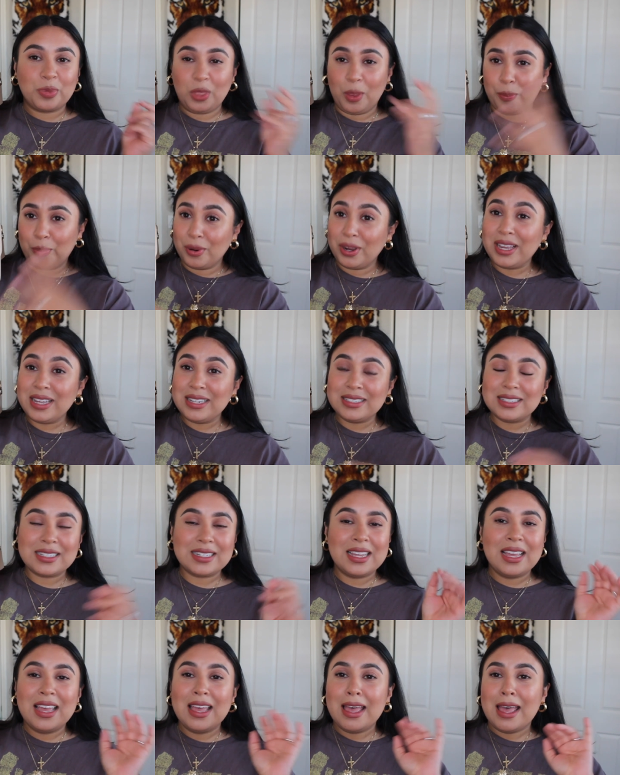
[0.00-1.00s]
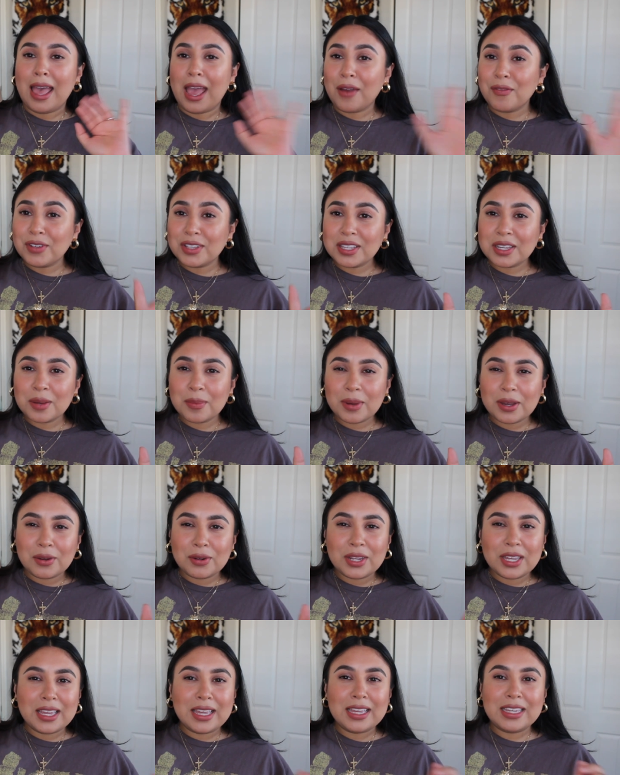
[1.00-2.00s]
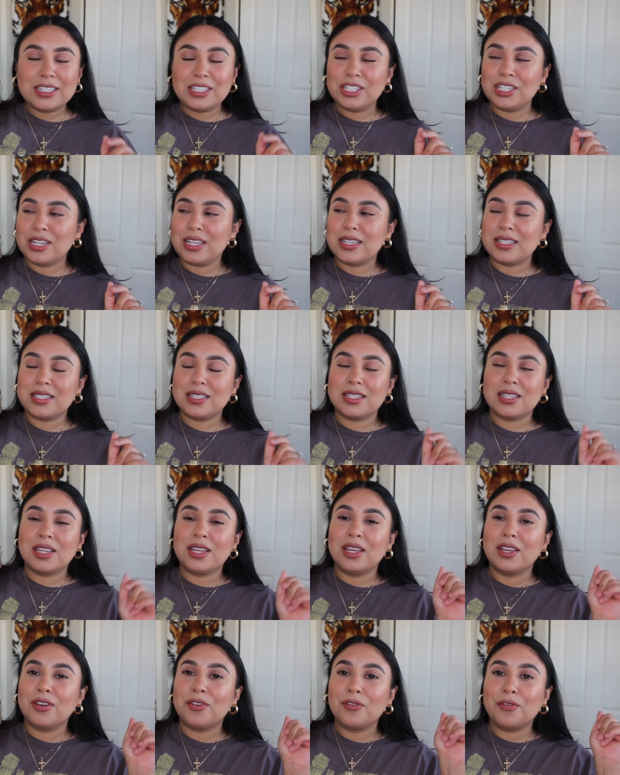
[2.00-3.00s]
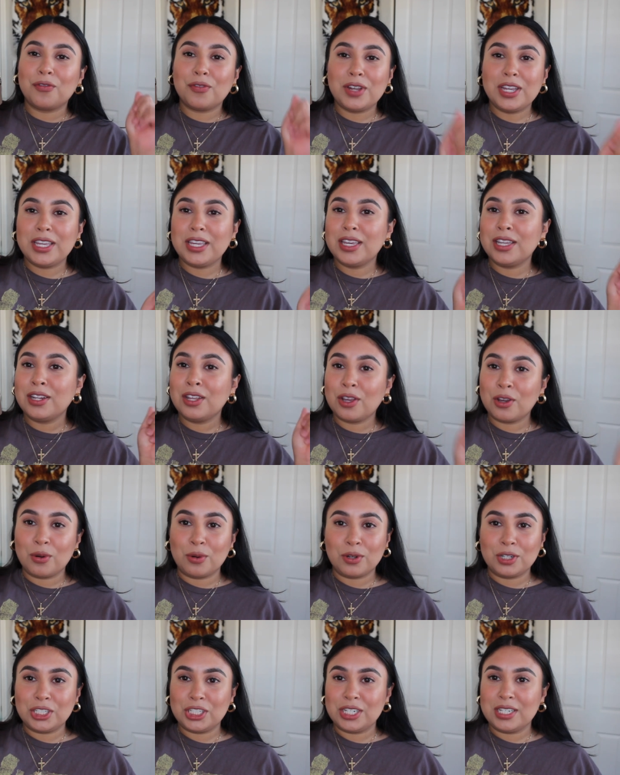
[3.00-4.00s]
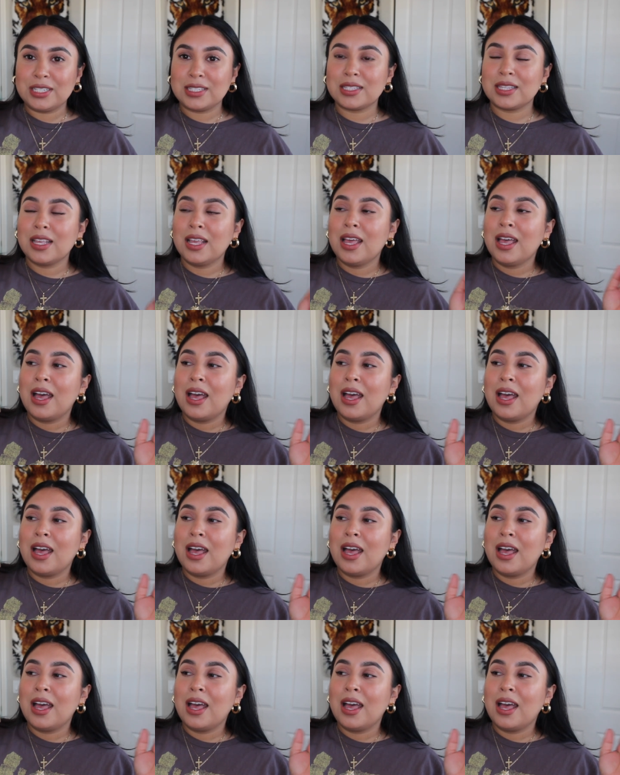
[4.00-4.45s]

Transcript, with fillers: the print, everything about it is just freaking gorgeous.